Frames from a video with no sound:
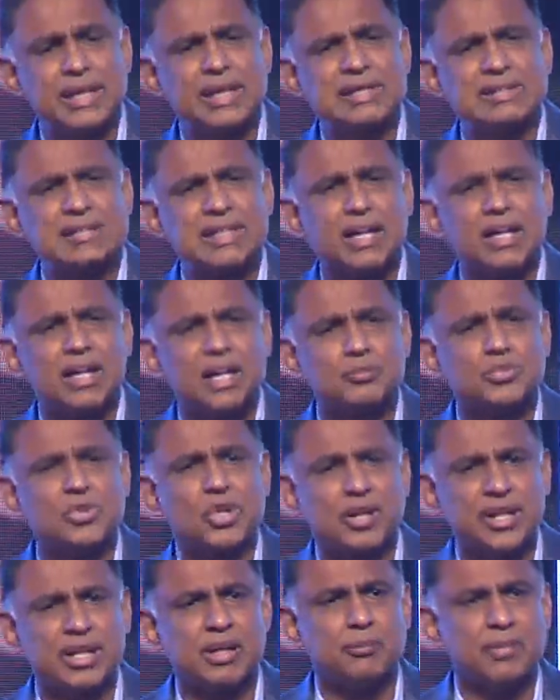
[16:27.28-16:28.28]
he said, I'm
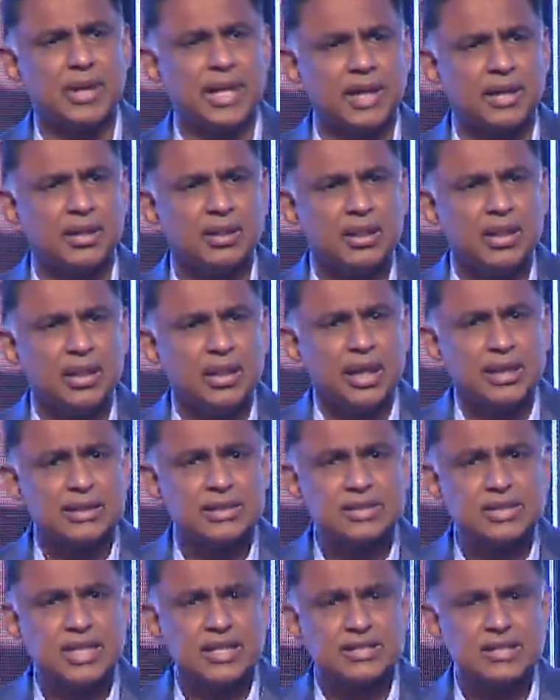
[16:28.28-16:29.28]
sorry, I'm late. And
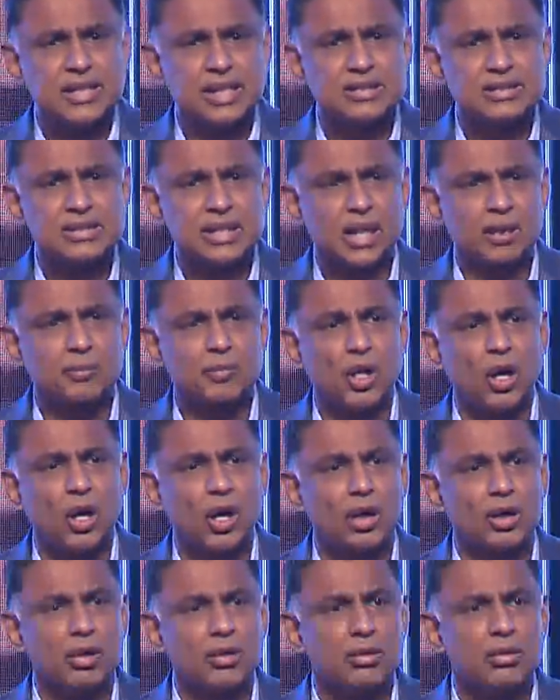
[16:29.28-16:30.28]
this guy says, I'm
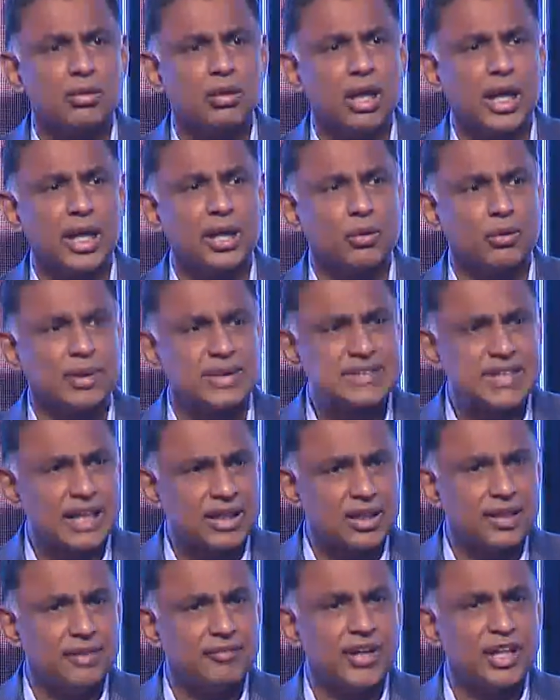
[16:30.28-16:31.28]
God. I know
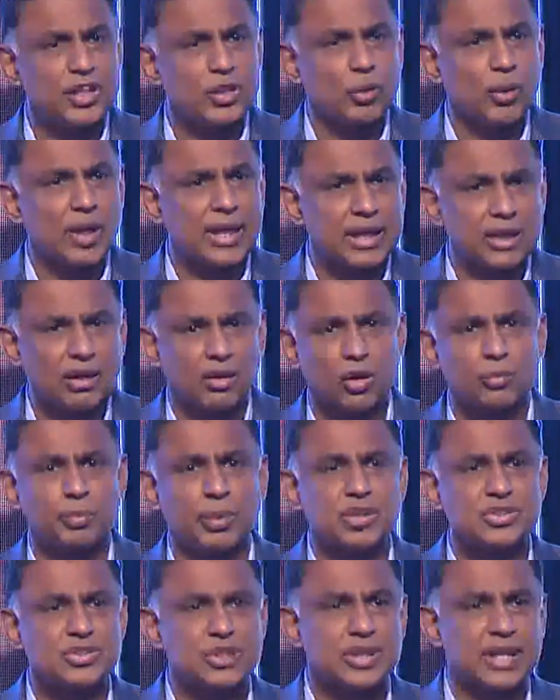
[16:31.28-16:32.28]
exactly where you are at all
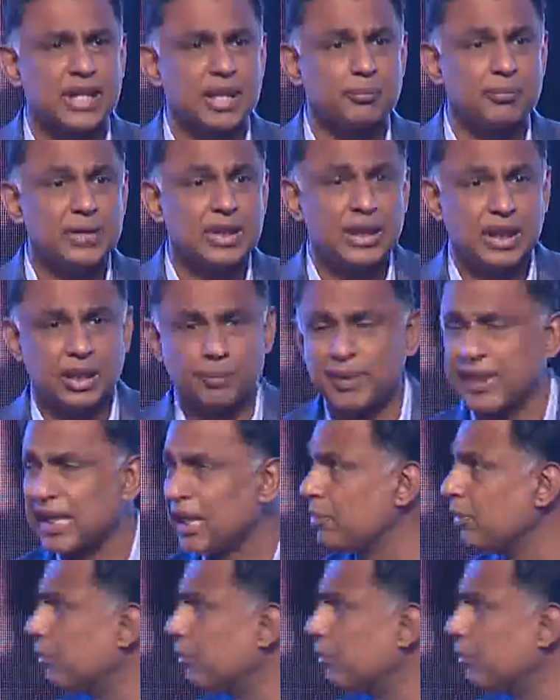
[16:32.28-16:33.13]
points in time. It became a